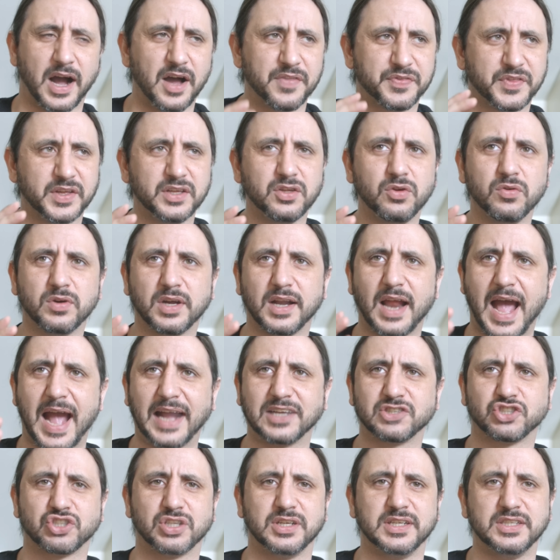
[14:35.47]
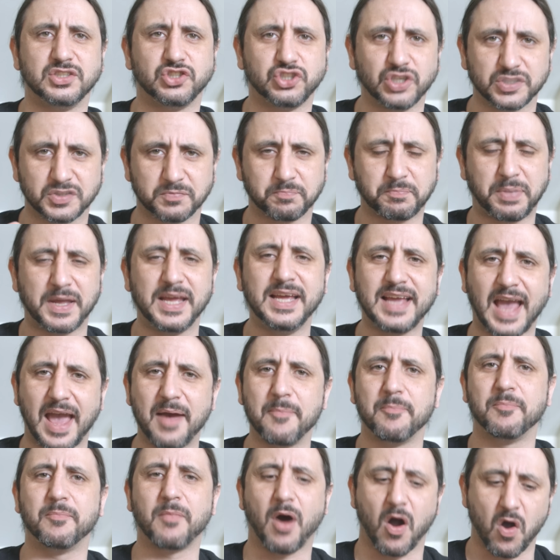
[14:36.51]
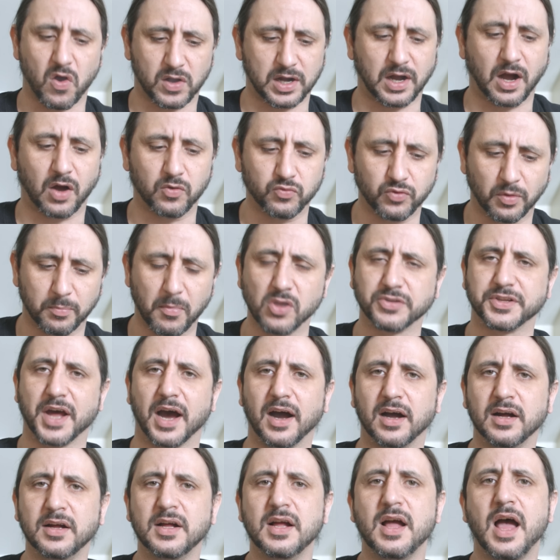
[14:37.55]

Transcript: I think you can actually just PM Marco the modder